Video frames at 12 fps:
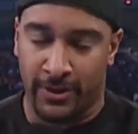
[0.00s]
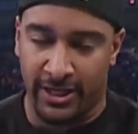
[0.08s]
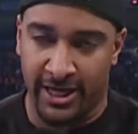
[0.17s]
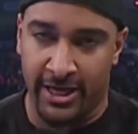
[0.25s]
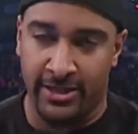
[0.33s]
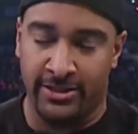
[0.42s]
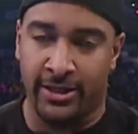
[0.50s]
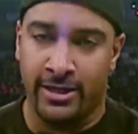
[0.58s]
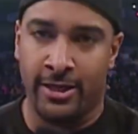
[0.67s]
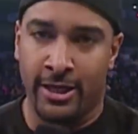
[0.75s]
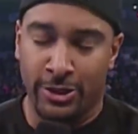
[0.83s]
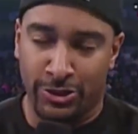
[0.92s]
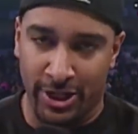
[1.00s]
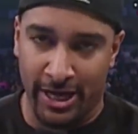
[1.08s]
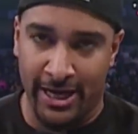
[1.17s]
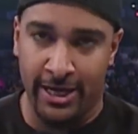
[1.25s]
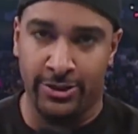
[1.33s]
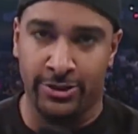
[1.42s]
I found him a bit bland
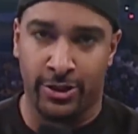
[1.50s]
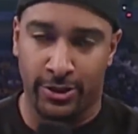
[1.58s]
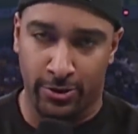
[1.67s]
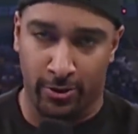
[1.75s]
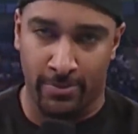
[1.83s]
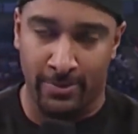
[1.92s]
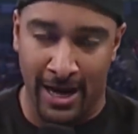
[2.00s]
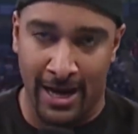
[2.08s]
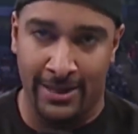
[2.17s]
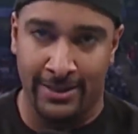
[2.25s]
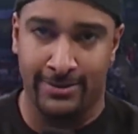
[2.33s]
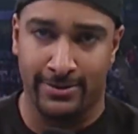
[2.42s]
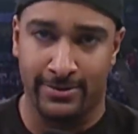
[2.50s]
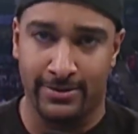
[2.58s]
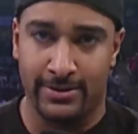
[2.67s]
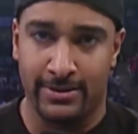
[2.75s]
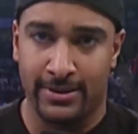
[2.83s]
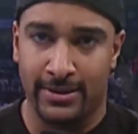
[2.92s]
and boring, and I didn't really care if he
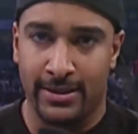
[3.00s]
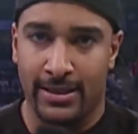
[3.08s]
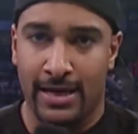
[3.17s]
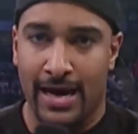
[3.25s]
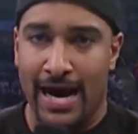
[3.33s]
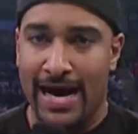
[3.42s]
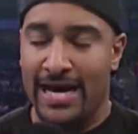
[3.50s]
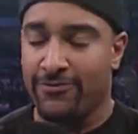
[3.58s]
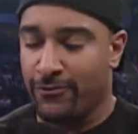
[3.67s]
got beaten up or not.